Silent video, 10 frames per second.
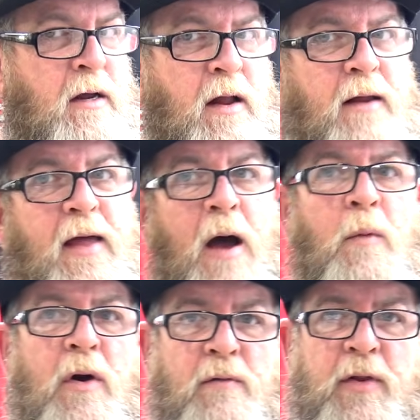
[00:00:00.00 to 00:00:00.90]
Like that
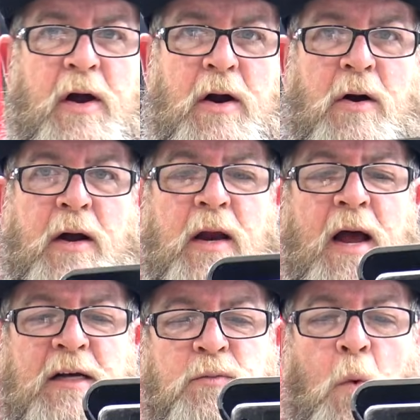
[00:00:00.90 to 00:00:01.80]
one over there, it
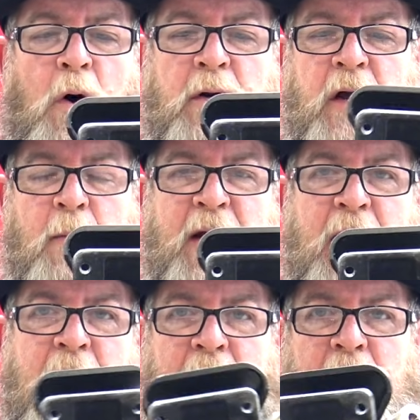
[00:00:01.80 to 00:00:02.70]
has one coming
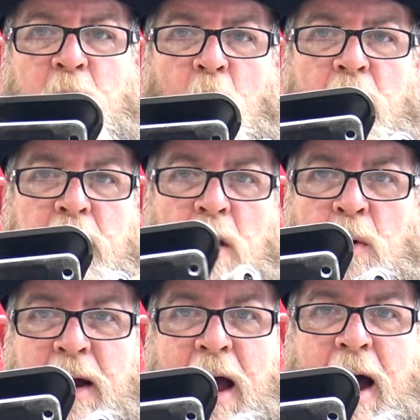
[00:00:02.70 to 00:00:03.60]
in and one
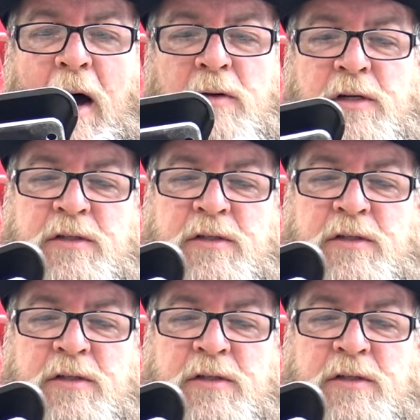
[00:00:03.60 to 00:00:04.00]
going out.